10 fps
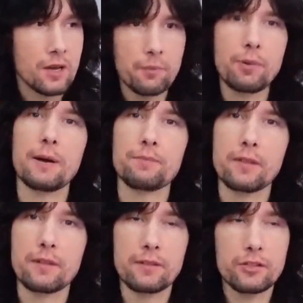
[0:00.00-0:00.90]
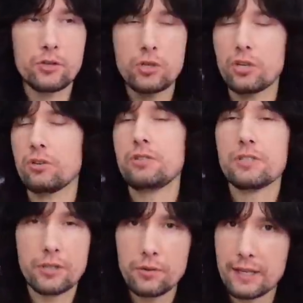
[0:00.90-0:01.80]
But you couldn't
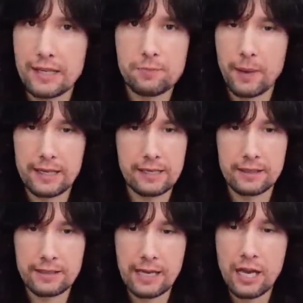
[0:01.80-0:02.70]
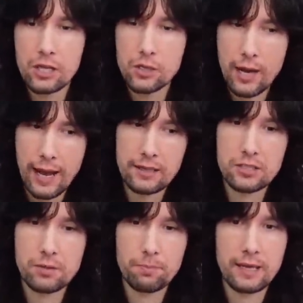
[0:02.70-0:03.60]
do this back in the day. You had
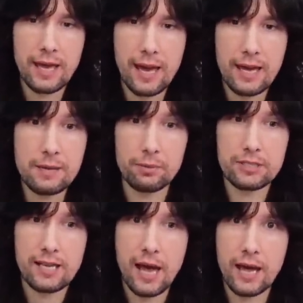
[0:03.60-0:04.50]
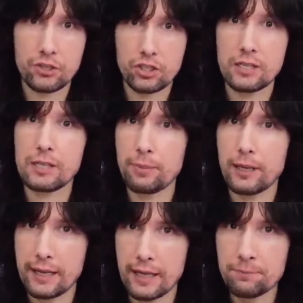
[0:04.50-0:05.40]
to be able to actually
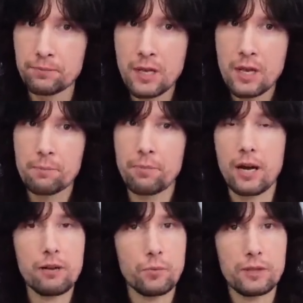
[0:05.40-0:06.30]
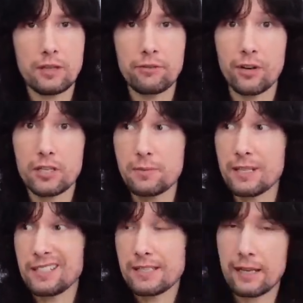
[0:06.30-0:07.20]
play it. But with the advancement
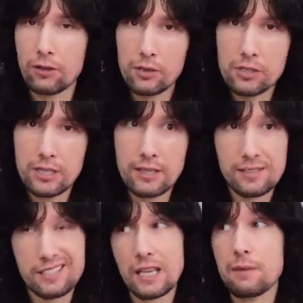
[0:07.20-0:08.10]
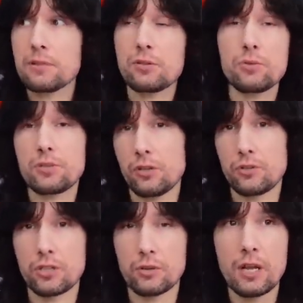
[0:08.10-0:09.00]
in technology, same as
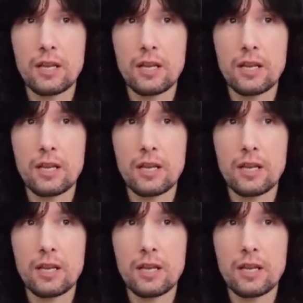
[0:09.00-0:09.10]
auto-tune,